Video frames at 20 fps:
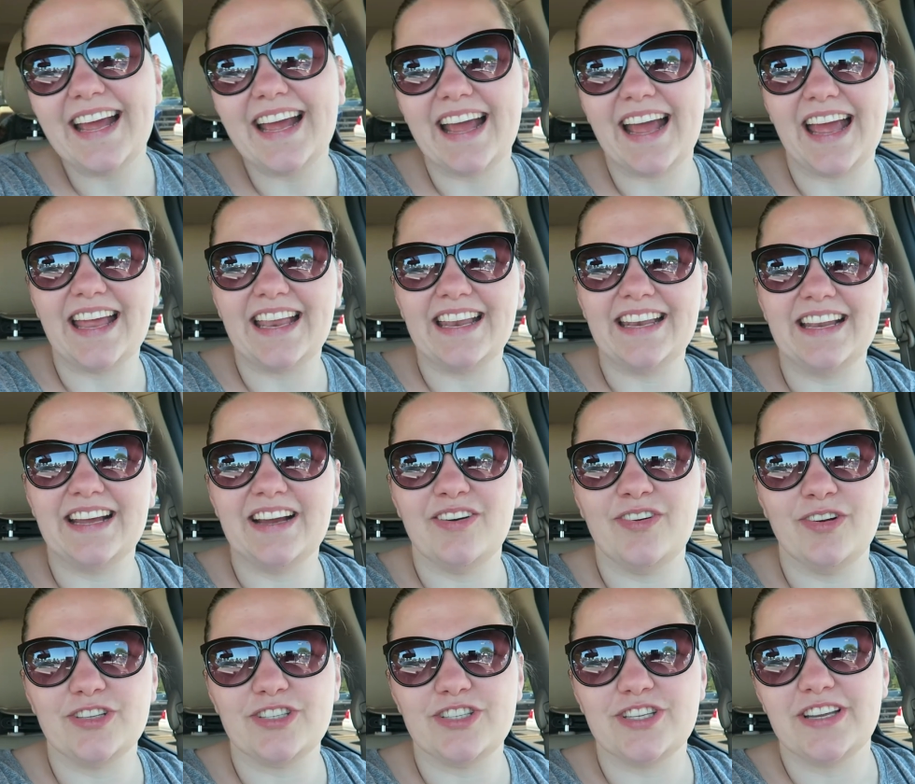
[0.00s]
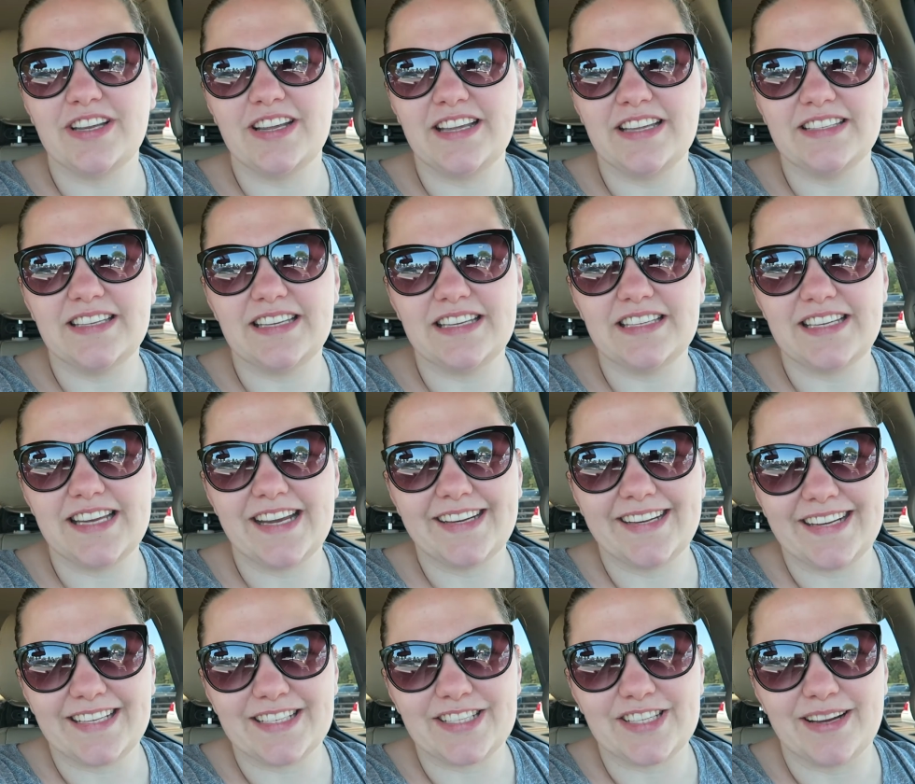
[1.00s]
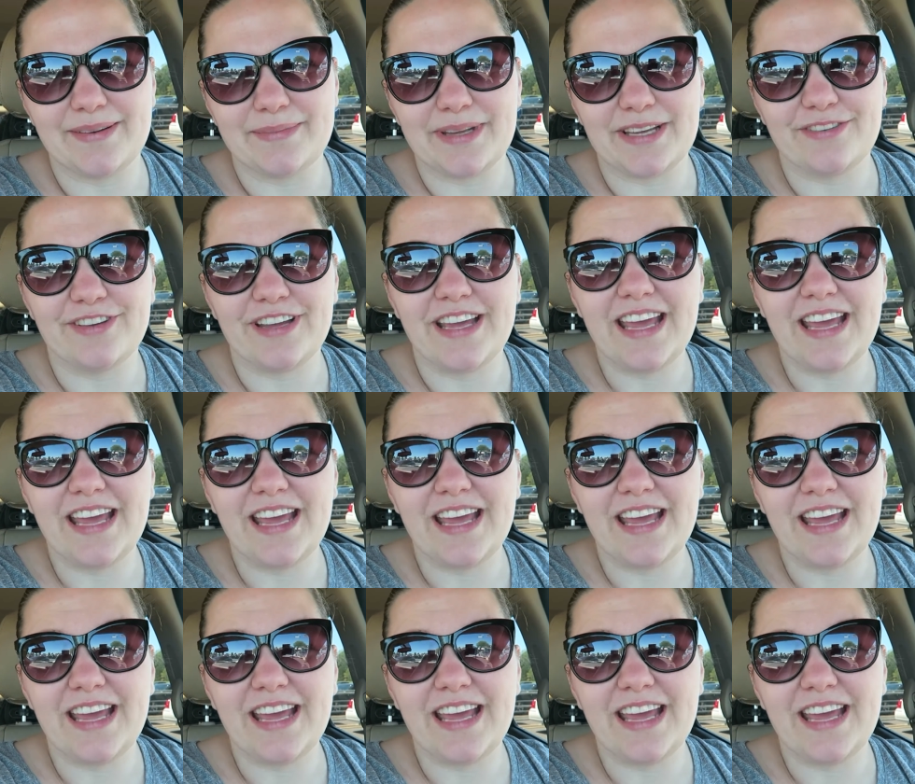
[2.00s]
and which is endearing and charming for